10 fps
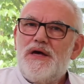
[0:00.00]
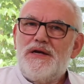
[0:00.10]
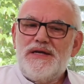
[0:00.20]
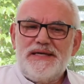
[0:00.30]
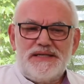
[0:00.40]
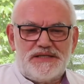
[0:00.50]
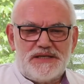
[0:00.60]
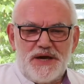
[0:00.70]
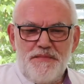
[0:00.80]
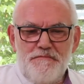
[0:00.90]
It
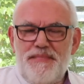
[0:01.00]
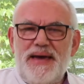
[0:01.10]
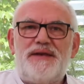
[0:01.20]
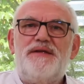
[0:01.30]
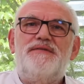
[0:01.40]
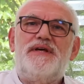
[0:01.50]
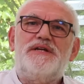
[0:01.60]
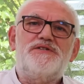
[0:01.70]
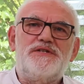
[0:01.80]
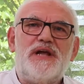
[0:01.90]
needs a bed
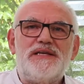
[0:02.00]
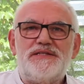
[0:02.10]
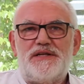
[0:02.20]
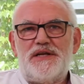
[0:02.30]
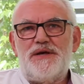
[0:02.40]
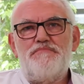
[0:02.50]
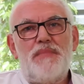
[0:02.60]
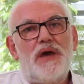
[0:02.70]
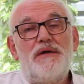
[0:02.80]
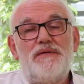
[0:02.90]
that is nicely
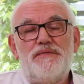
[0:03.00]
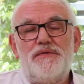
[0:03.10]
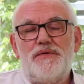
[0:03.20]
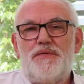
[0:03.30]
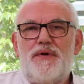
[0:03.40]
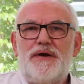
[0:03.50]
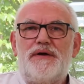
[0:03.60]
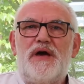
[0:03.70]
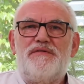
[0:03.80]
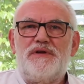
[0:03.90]
made in the
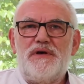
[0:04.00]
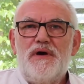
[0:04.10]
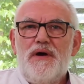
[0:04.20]
uterine cavity,